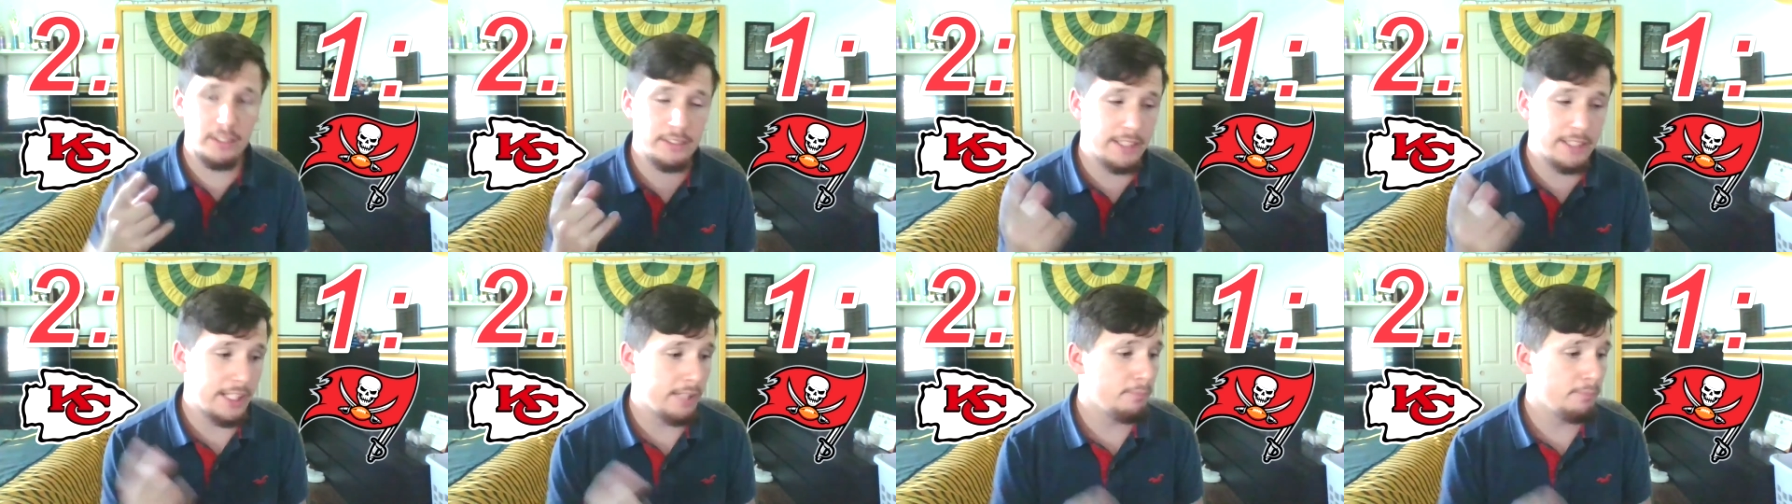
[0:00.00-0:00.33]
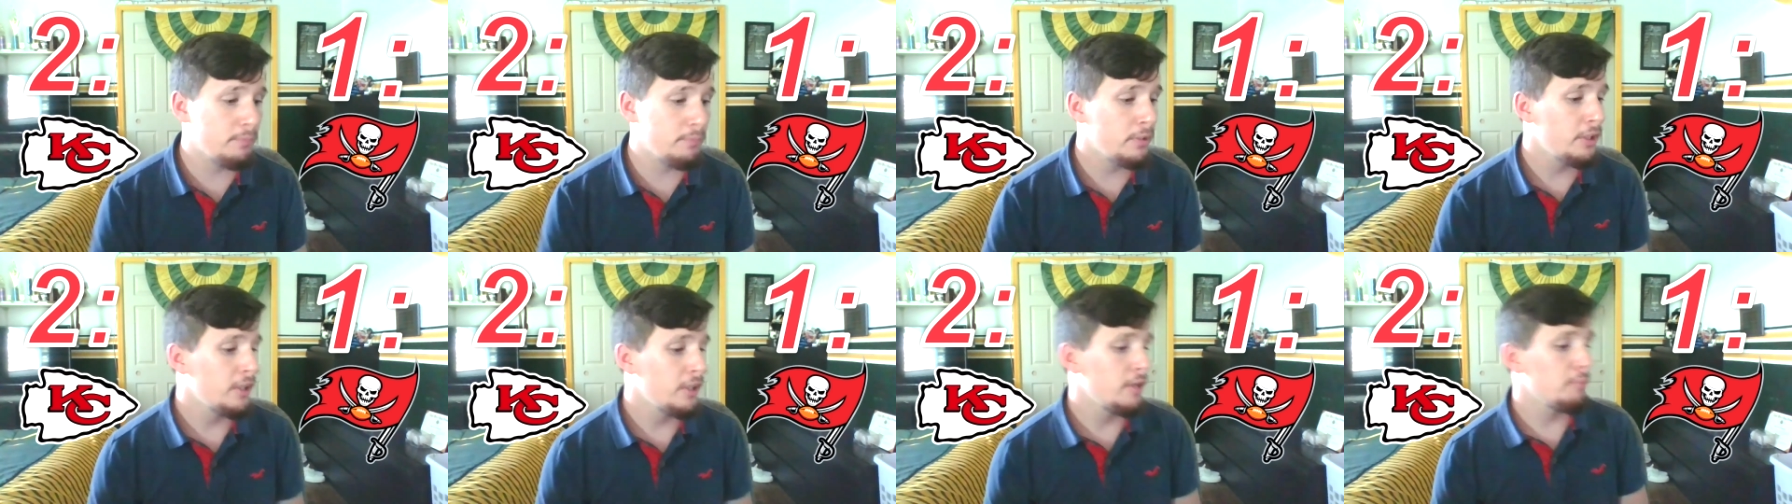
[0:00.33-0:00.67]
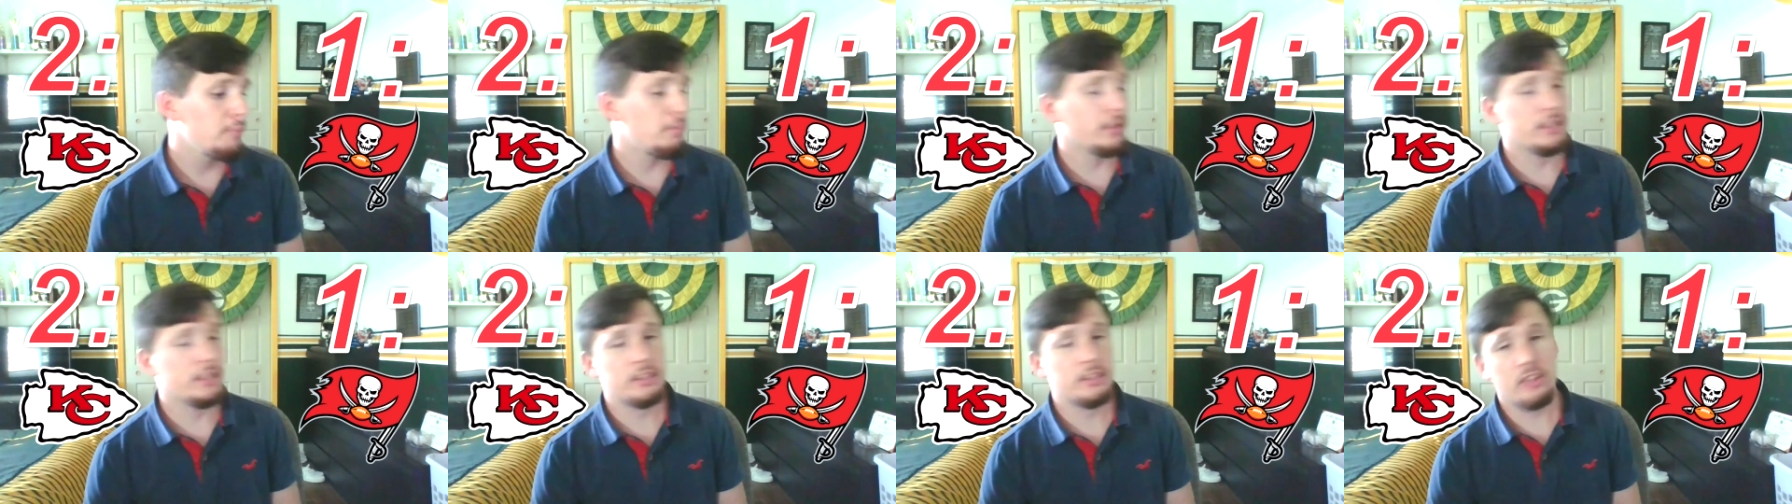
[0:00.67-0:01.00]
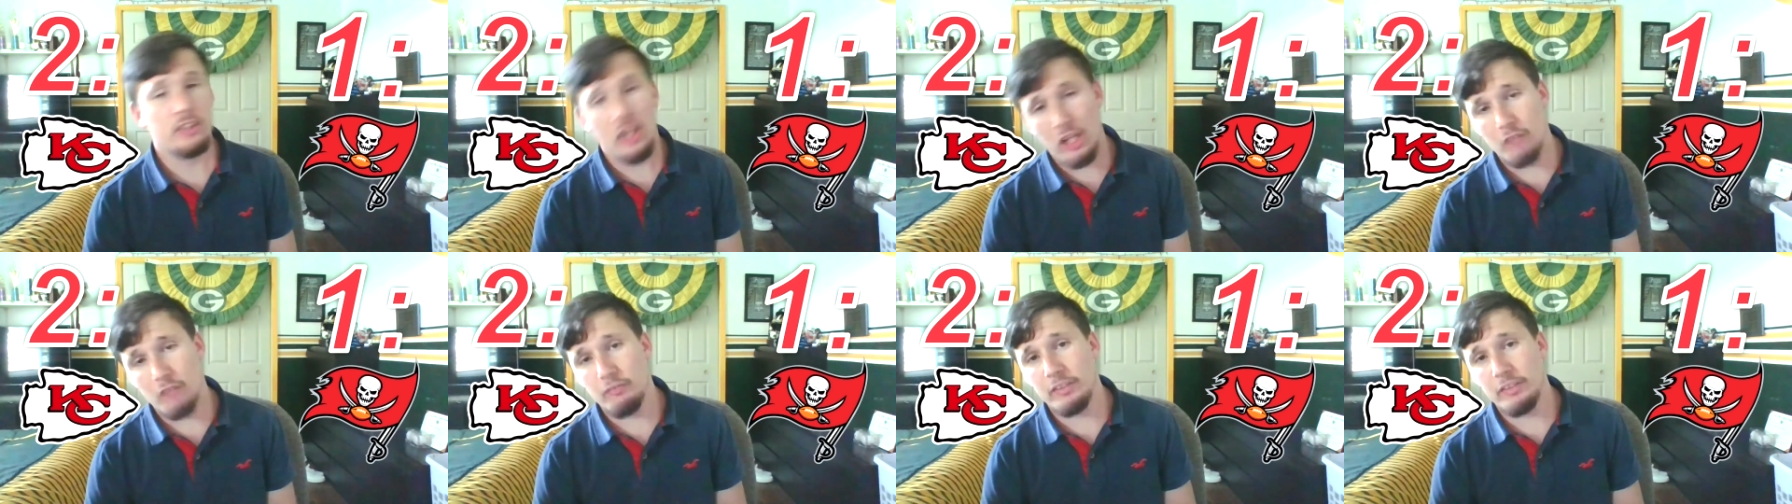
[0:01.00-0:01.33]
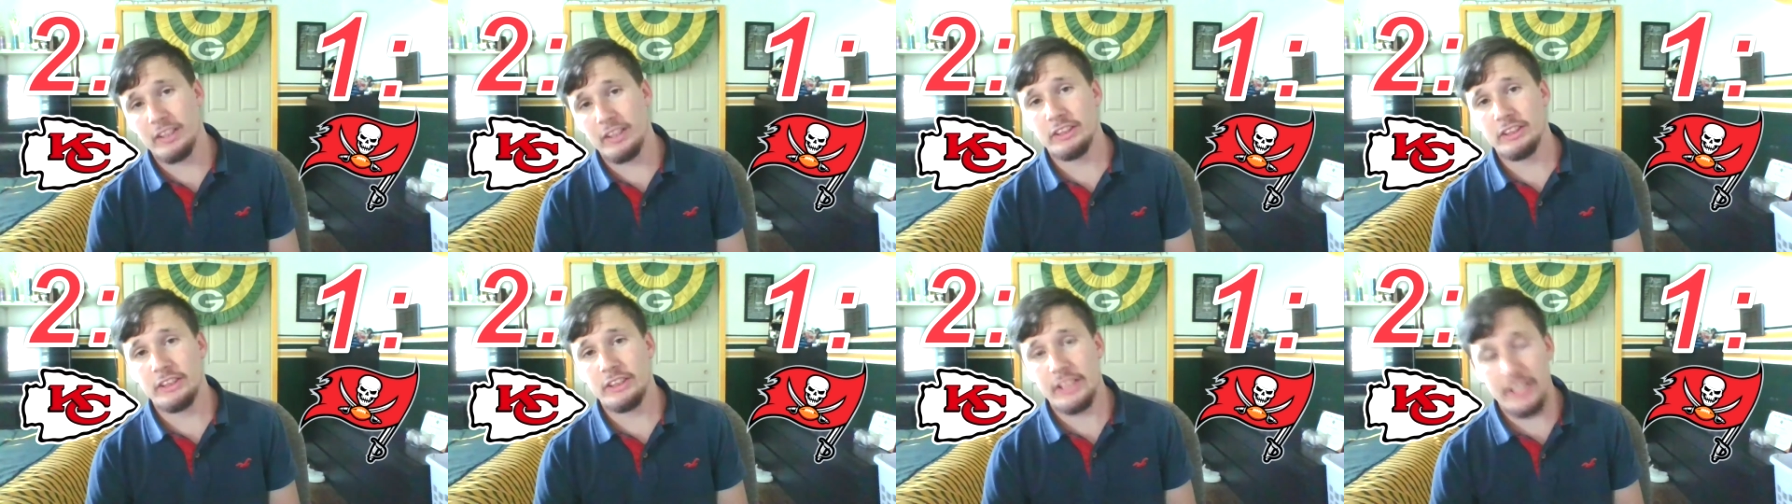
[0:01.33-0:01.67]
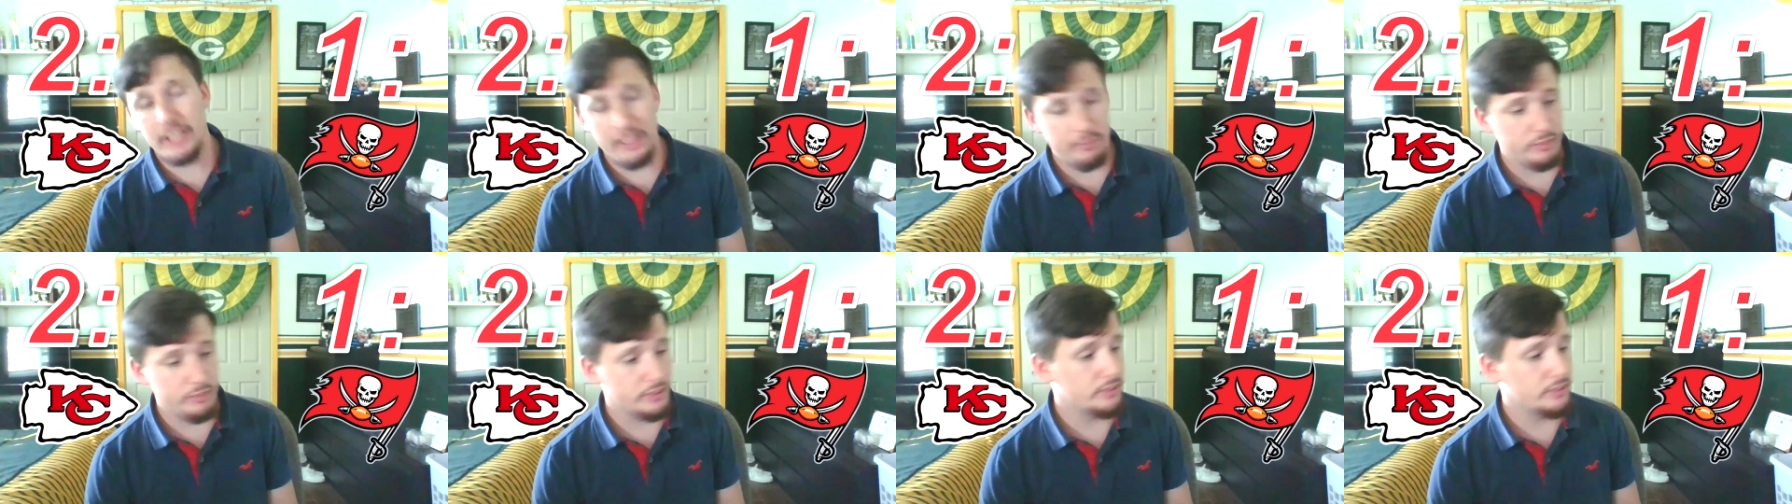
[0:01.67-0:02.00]
team. But to start off with the
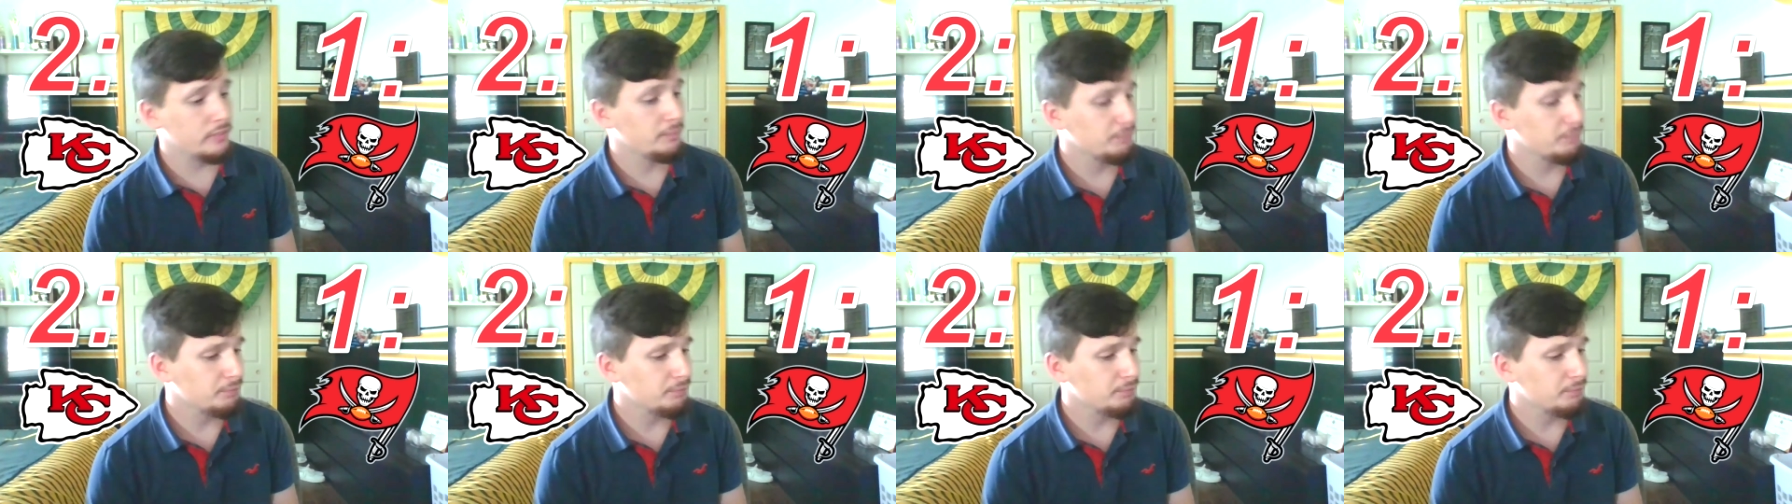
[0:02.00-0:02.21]
Chiefs,